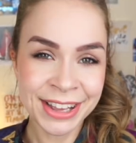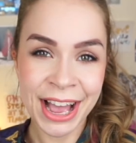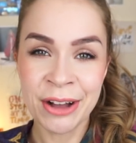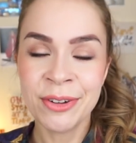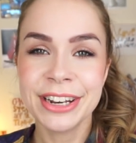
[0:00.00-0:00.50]

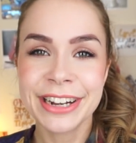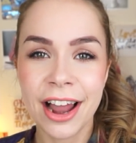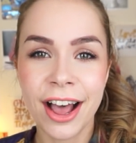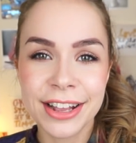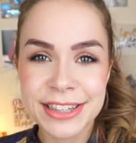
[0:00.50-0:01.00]
our little
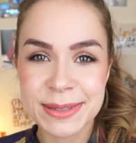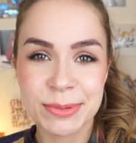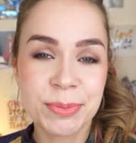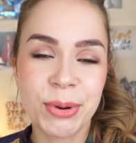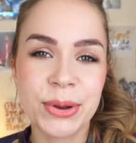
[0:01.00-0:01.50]
hearts
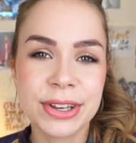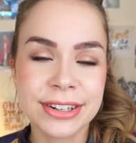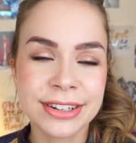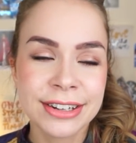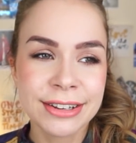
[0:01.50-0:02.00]
were
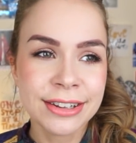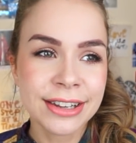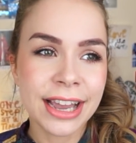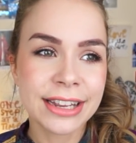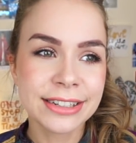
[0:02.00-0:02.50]
broken
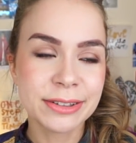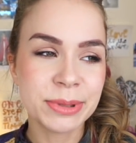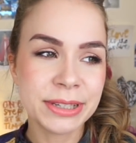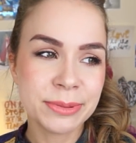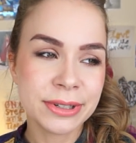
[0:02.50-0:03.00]
and
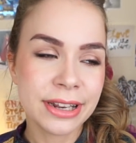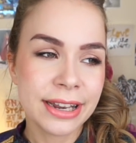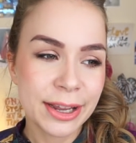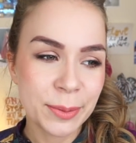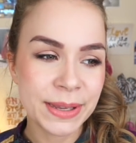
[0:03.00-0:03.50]
we were a
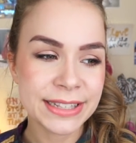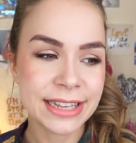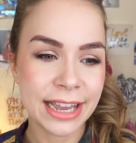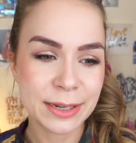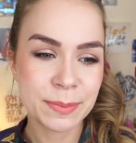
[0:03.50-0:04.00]
little bit
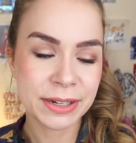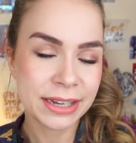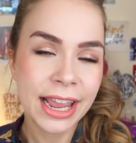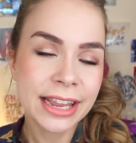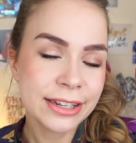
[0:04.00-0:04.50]
sad, but
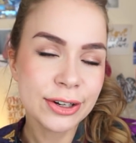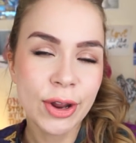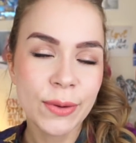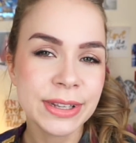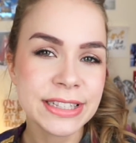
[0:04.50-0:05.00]
hey, you
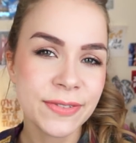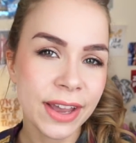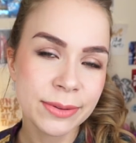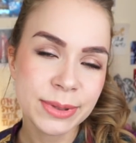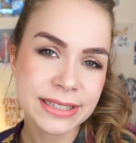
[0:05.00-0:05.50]
know, it's
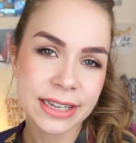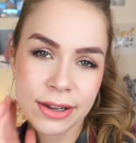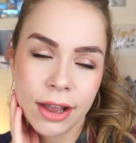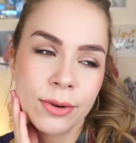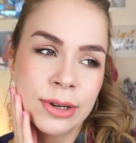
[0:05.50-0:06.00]
fine. We said,
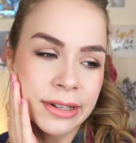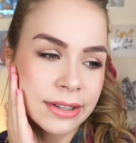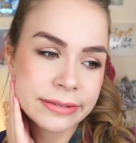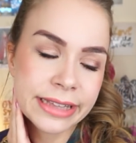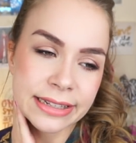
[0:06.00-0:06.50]
oh,
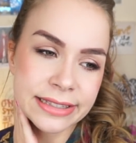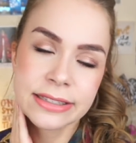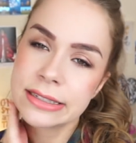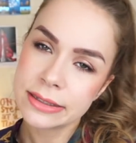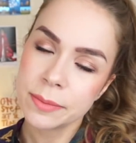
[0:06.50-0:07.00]

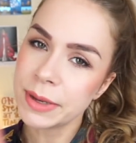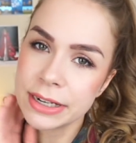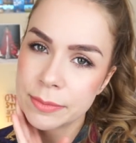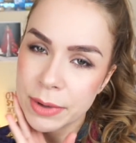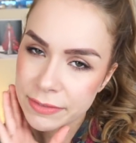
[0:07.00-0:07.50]
that's a
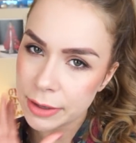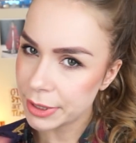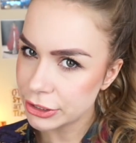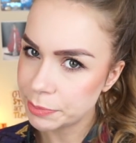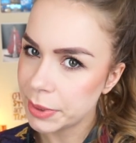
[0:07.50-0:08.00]
bit above our
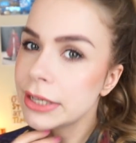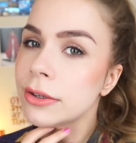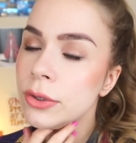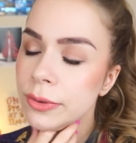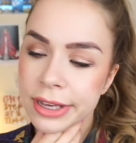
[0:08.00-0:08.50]
budget, but you
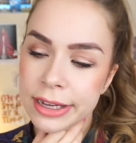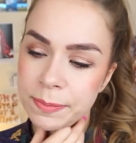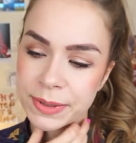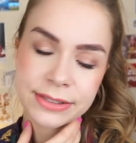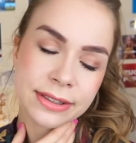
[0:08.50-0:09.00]
knew
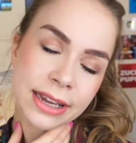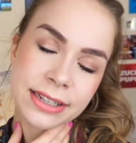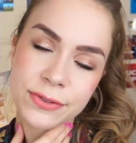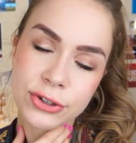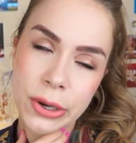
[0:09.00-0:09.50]
that, but
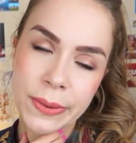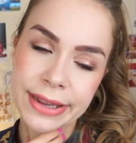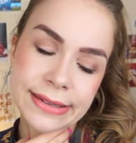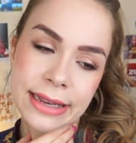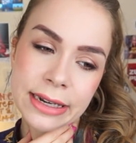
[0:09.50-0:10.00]
thanks for showing
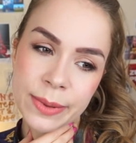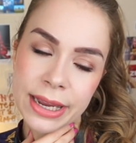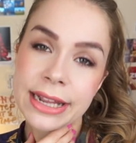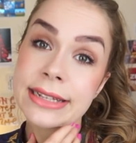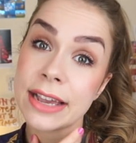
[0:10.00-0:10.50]
us
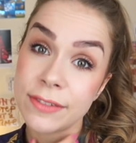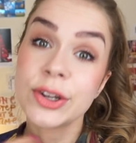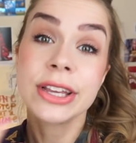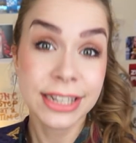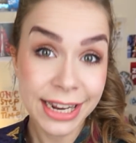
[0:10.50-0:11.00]
anyway. Let's have a
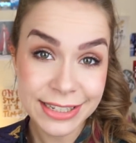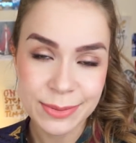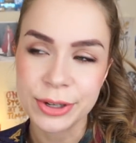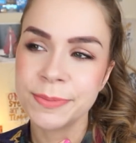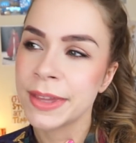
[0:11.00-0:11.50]
look at the next
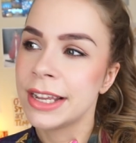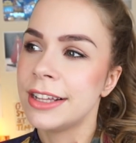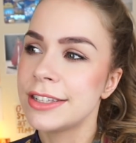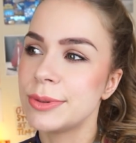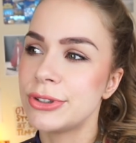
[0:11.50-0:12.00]
one.
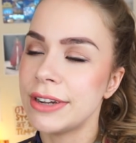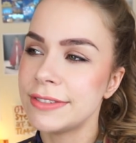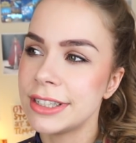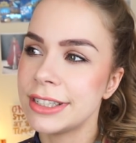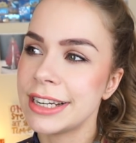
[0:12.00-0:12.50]
So we drive
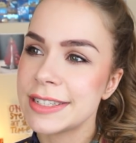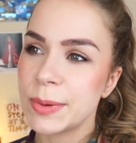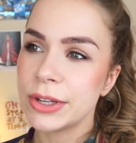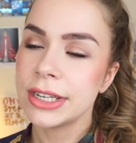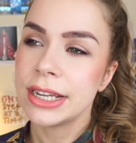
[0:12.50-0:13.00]
to the next
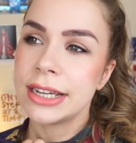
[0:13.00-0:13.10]
one.